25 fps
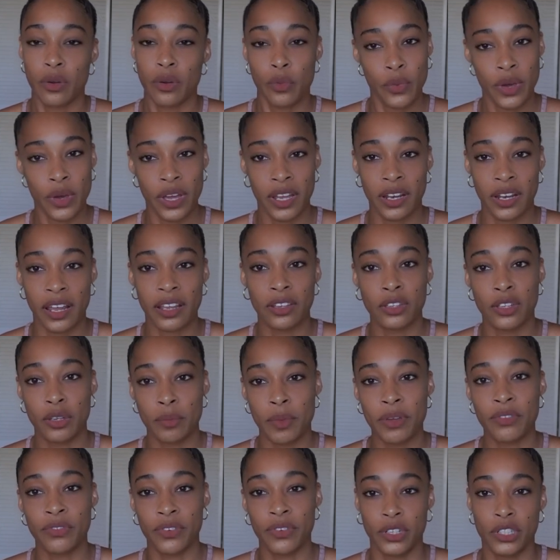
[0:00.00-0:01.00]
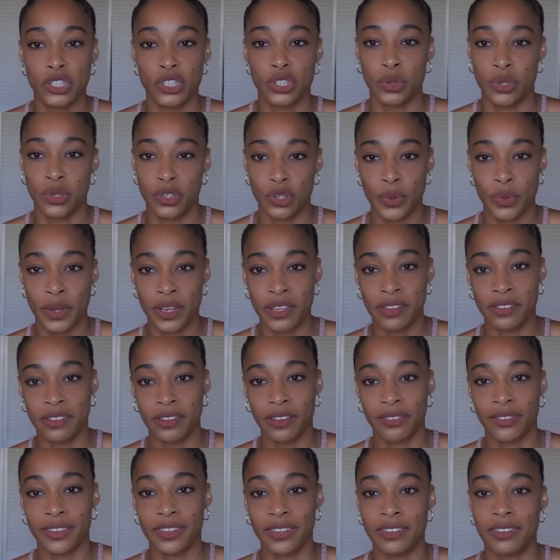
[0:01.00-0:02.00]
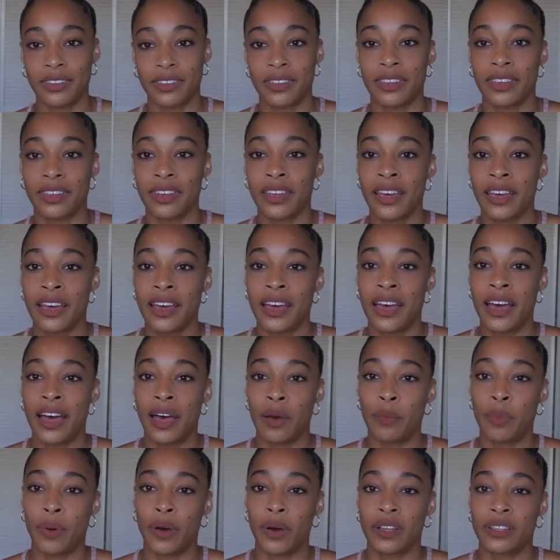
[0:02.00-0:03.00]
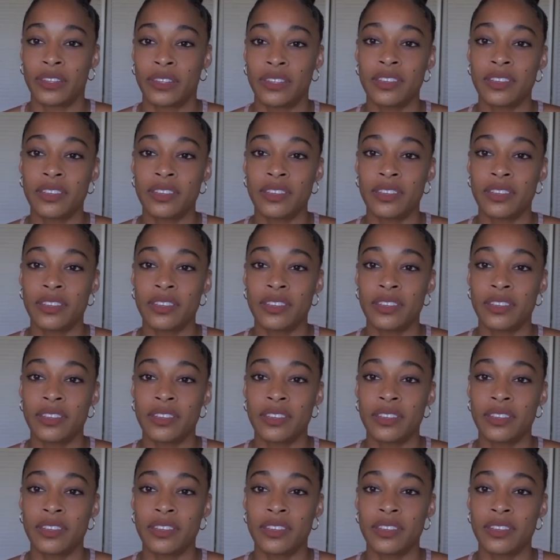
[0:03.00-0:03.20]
when I did my first show in 2017. But